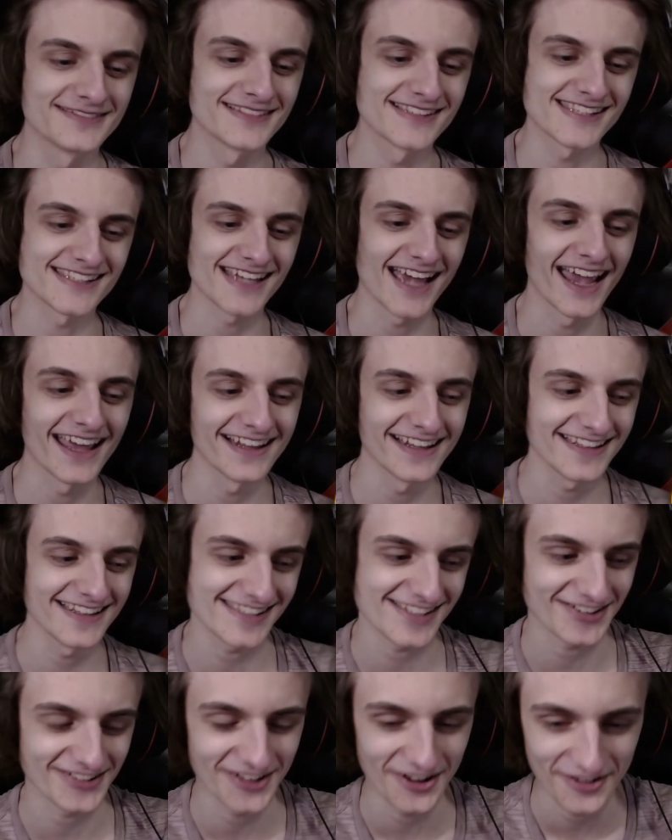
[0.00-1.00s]
Silence
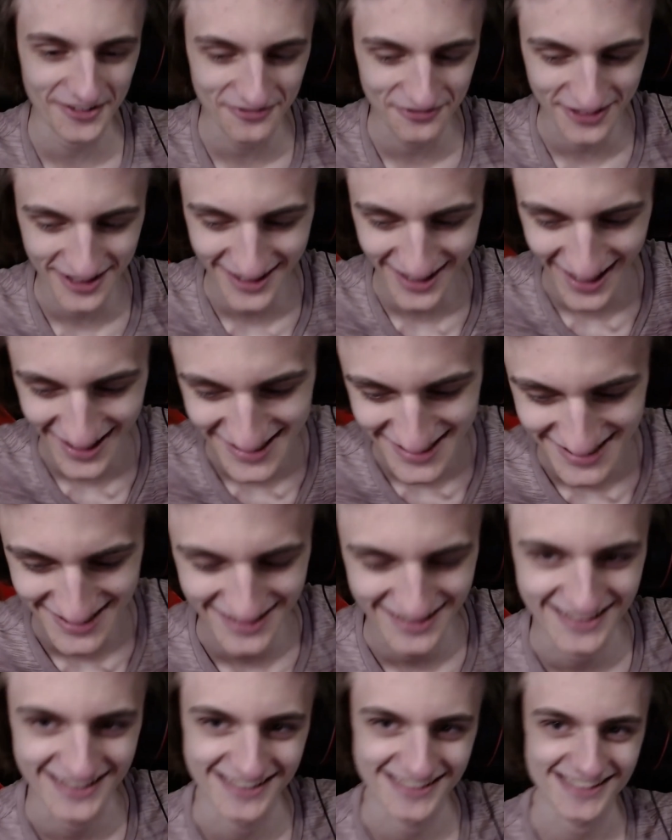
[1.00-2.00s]
your
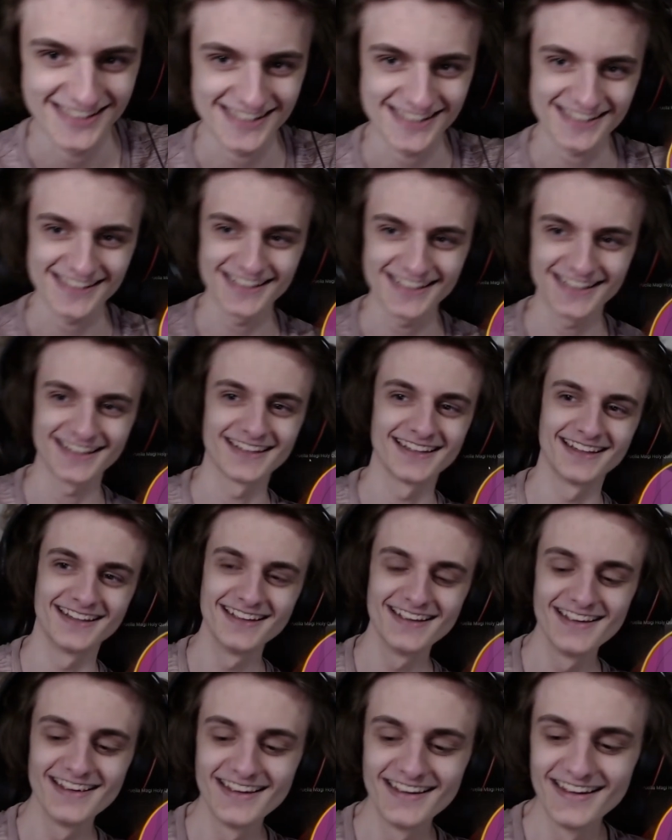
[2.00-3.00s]
notifications.
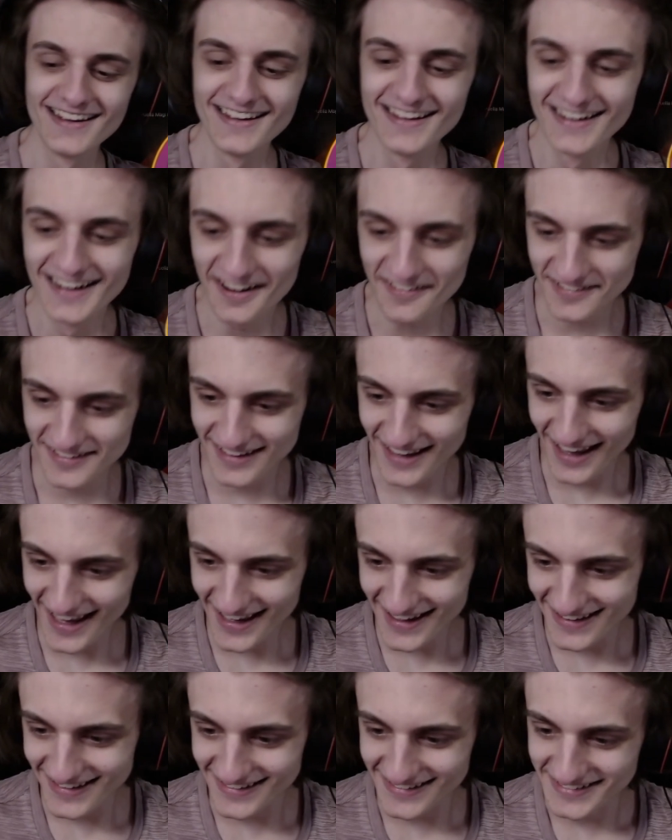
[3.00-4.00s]

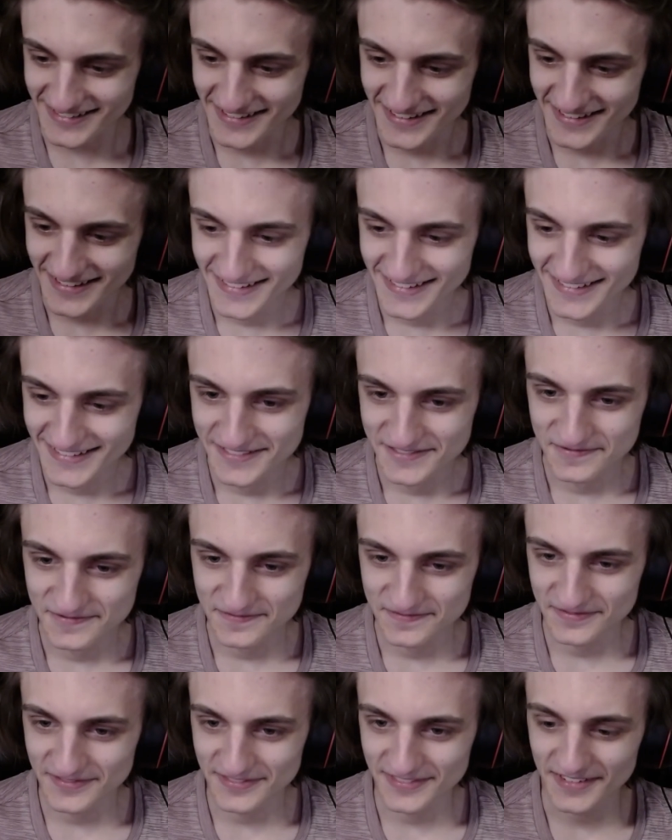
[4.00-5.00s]
okay.
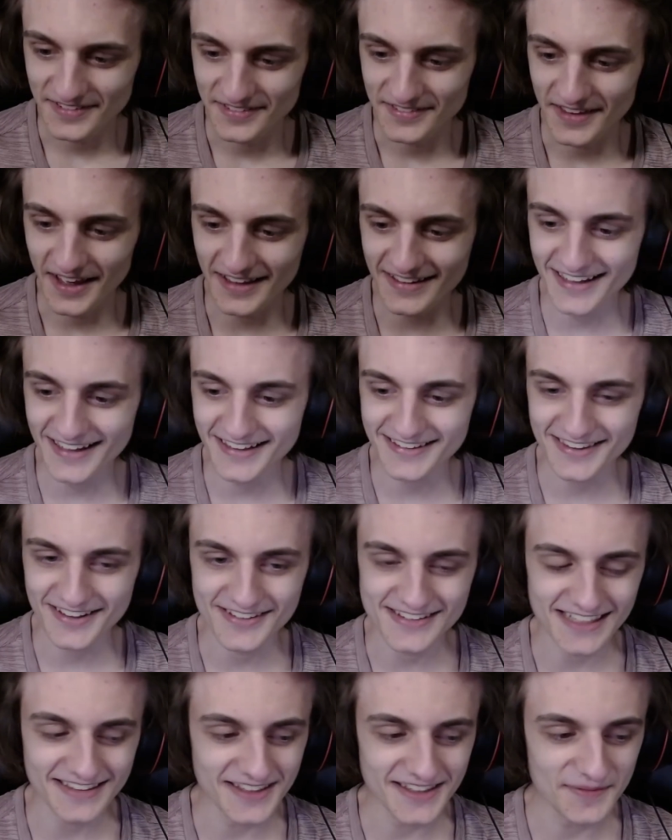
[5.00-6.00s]
I liked
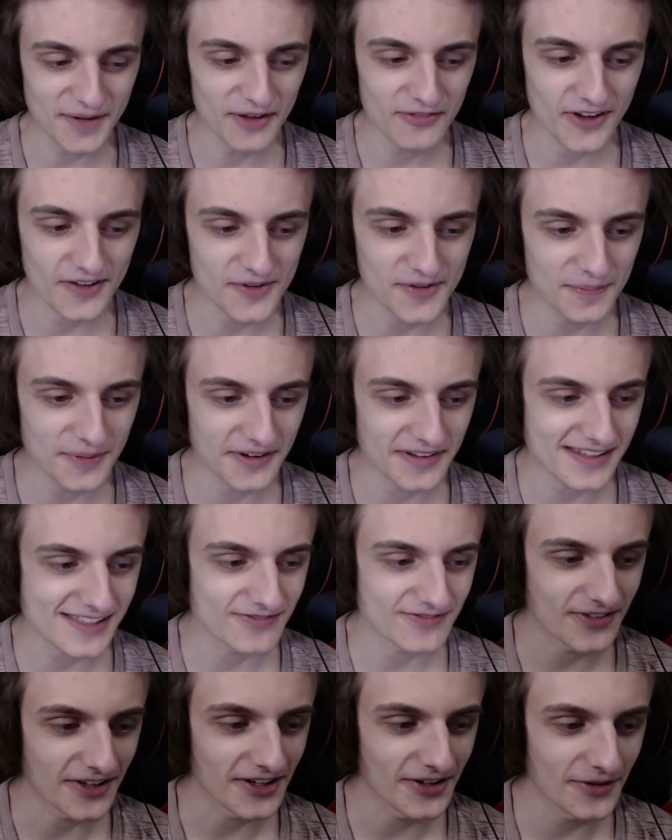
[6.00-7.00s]
this. I think my favorite part of this
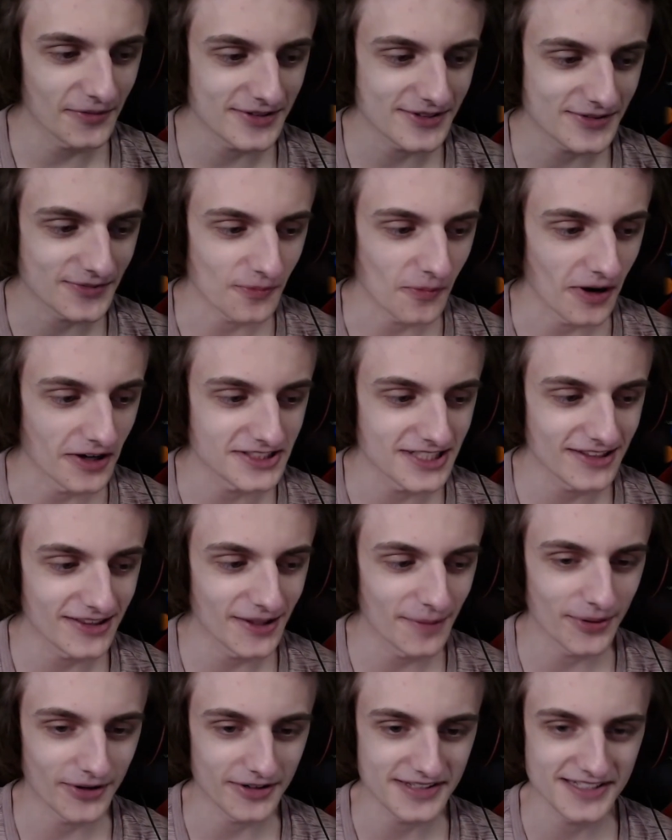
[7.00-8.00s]
video was watching the
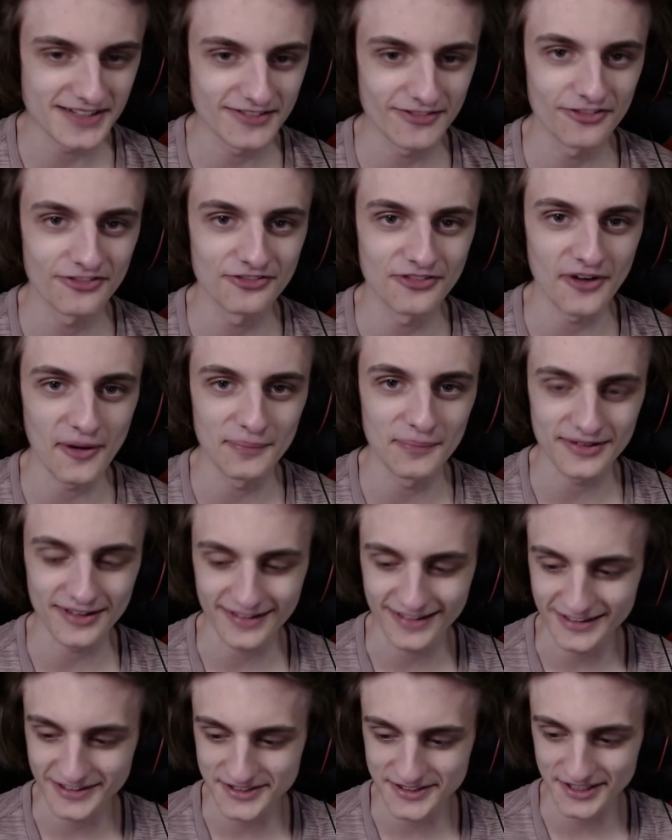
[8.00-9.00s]
person
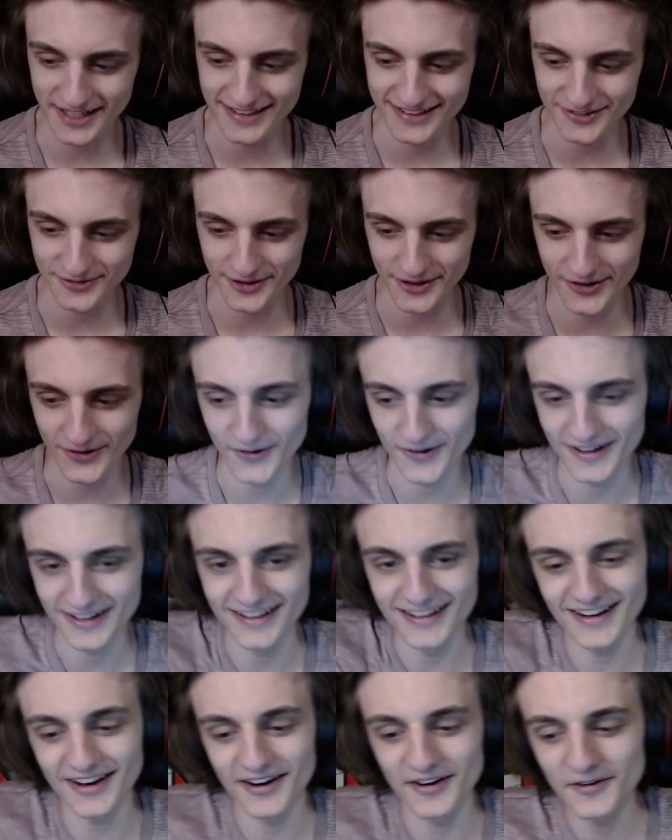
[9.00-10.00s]
fumbling, trying to record
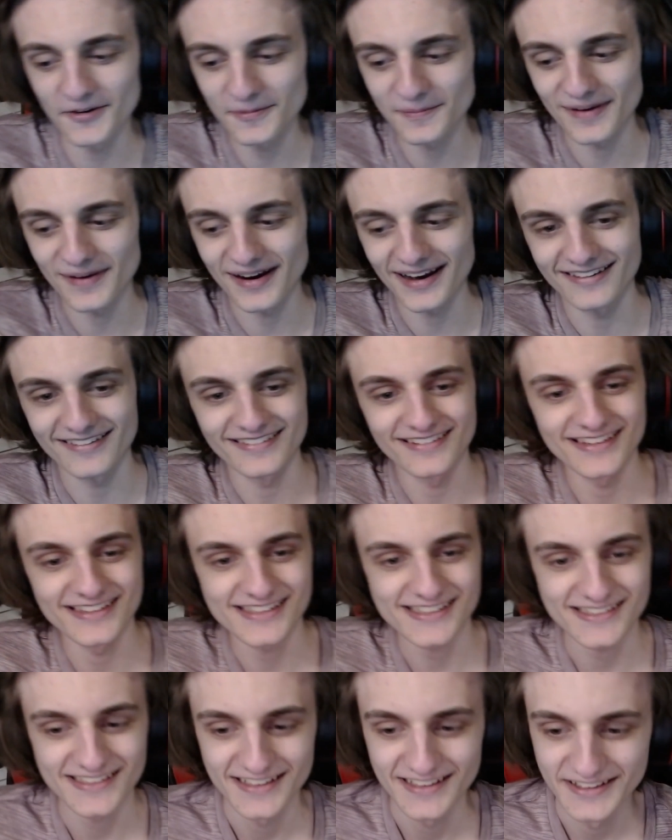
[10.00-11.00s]
it. Oh my
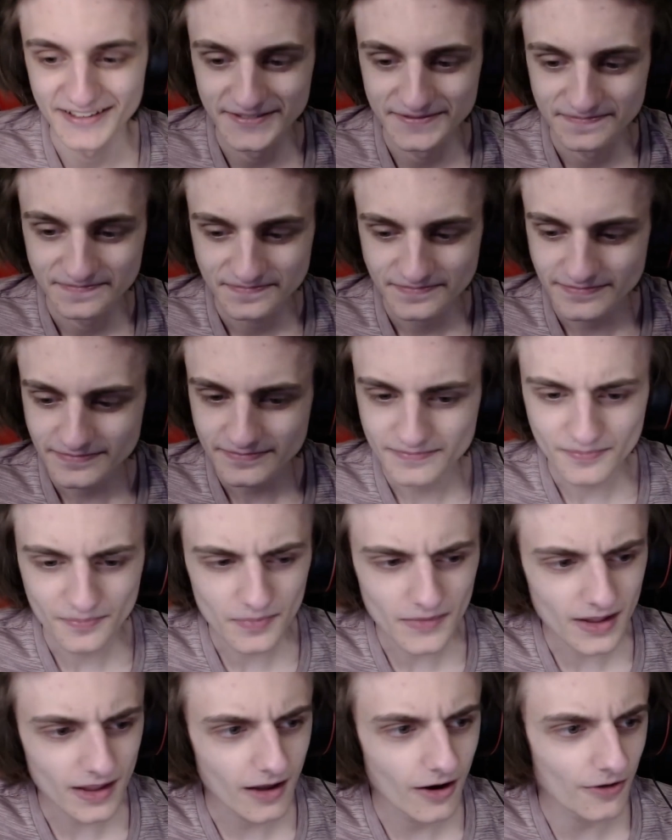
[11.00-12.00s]
goodness.
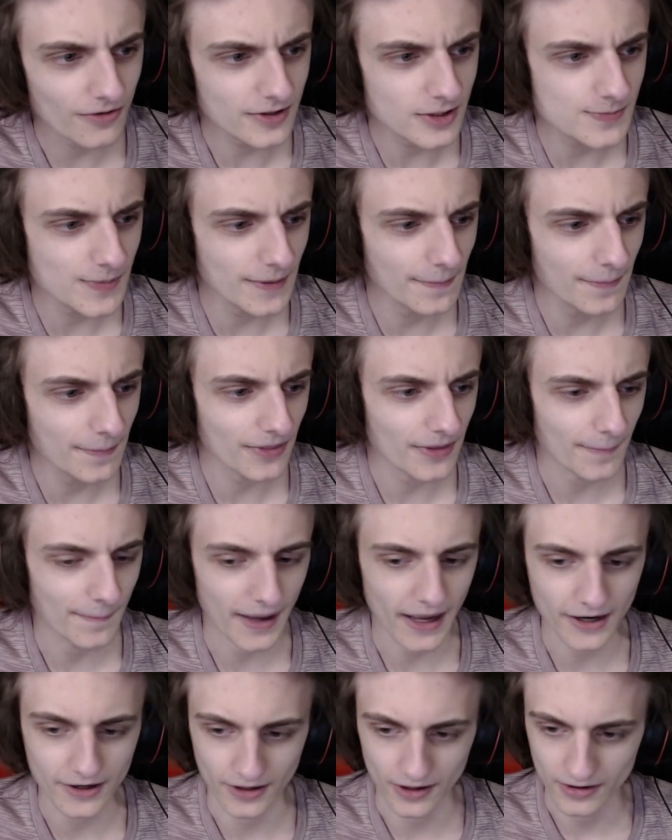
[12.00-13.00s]
All these people in the
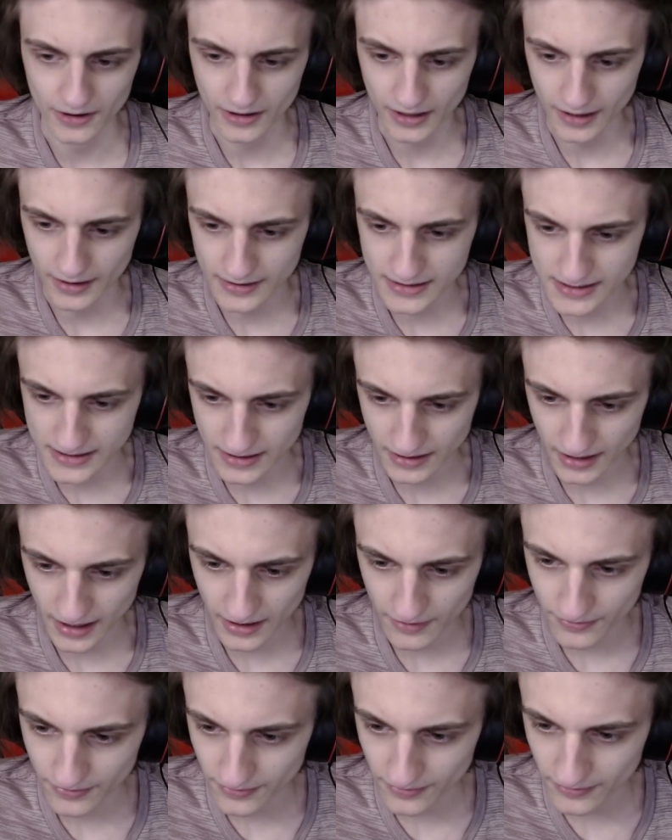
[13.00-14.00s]
background are kind of sick. I
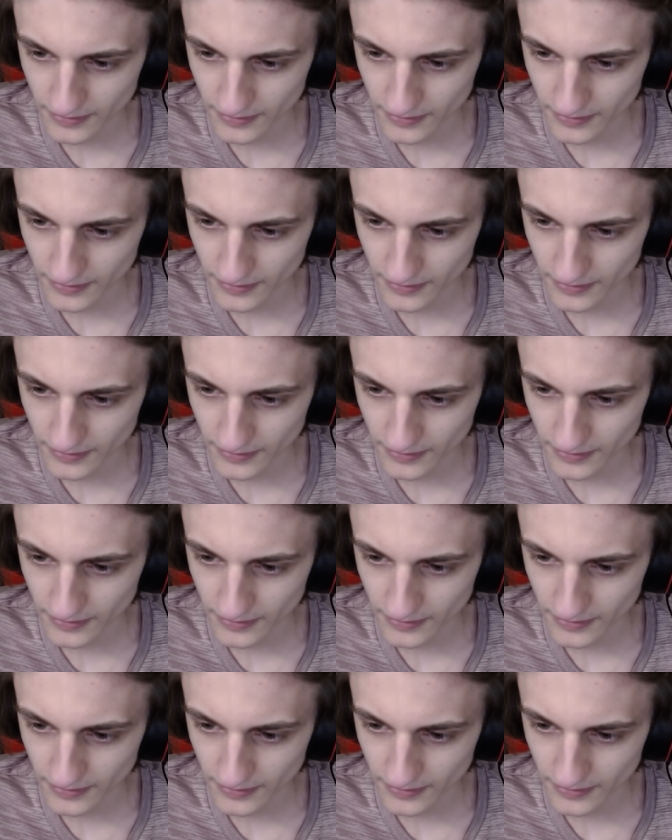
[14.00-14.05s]
have...